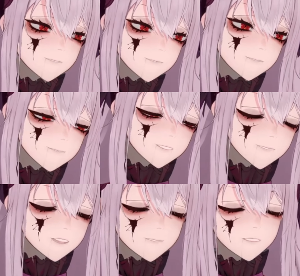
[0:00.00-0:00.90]
That
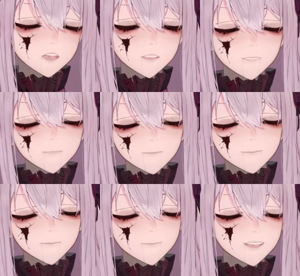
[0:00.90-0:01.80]
shit's old.
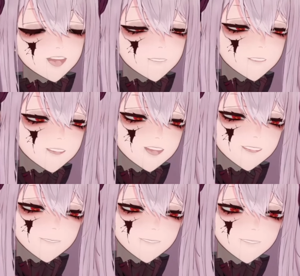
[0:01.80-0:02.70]
Oh my god.
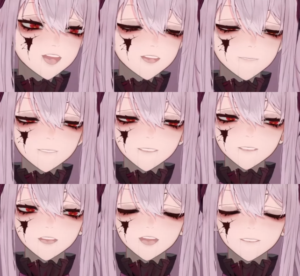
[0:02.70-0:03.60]
He also
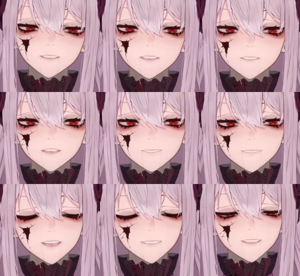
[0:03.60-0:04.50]
he also used to have a
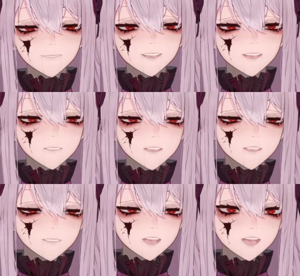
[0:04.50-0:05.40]
T V that had a bunch
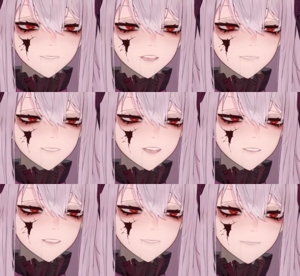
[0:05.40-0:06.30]
of knobs on it that
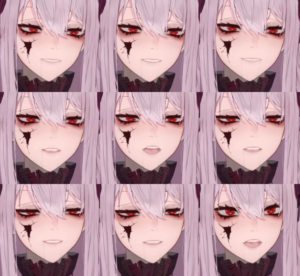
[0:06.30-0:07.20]
would like
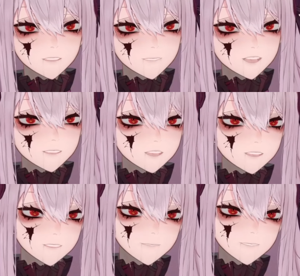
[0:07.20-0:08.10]
change how the T V
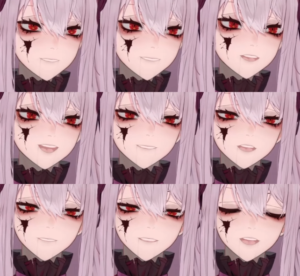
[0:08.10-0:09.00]
looked. Like there
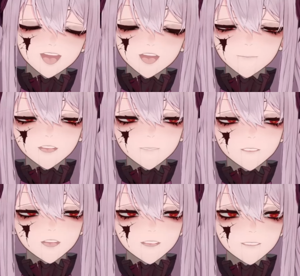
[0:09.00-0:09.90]
was a knob that would
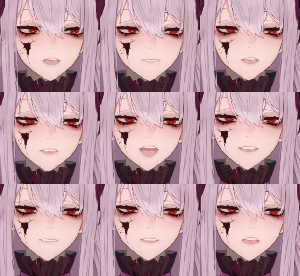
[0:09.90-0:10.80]
change whether or not it
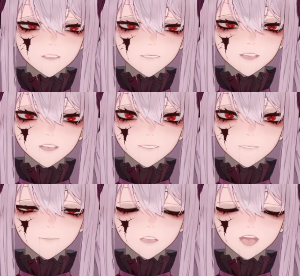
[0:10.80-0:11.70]
would turn into like
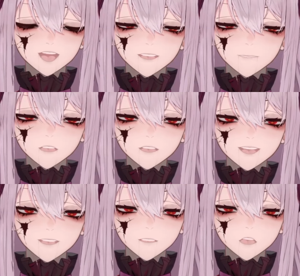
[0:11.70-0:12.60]
uh, black
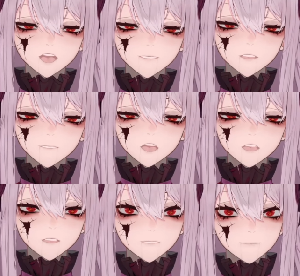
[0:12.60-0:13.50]
and white or
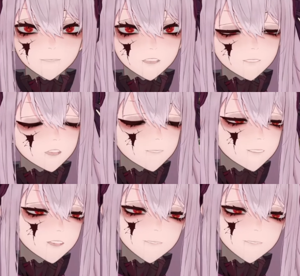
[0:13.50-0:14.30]
color. It was really cool.